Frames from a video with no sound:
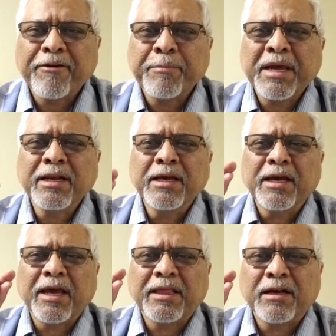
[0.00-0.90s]
women
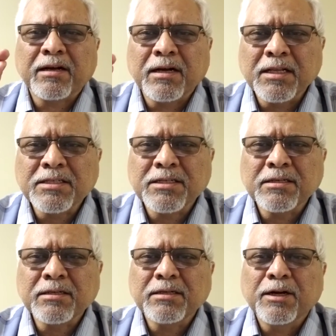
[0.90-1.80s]
in the
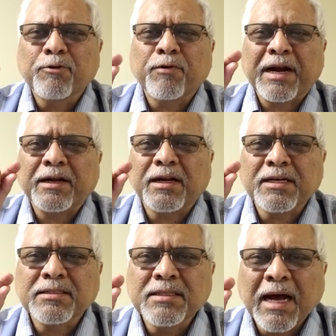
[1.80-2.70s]
culture where it
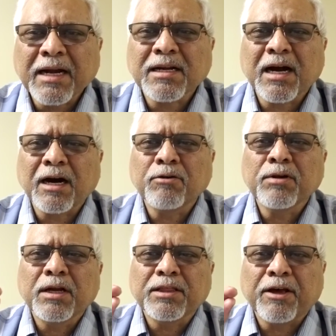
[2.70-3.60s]
does not count
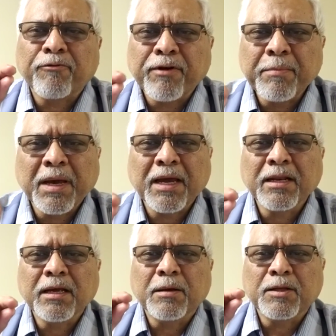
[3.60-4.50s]
the
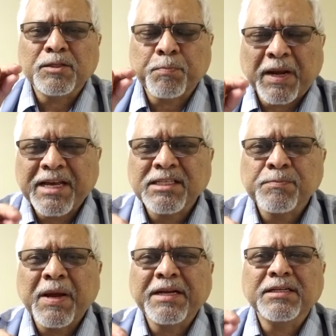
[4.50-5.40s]
women's
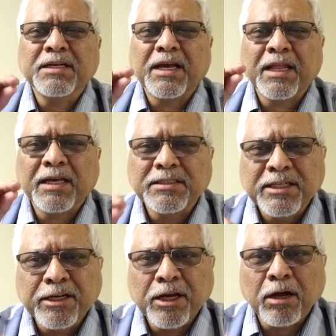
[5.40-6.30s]
placement in a
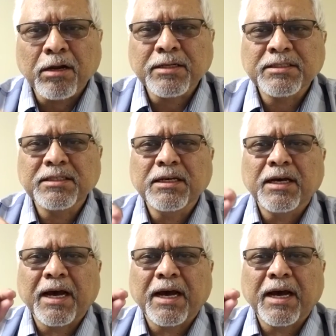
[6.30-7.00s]
genealogy,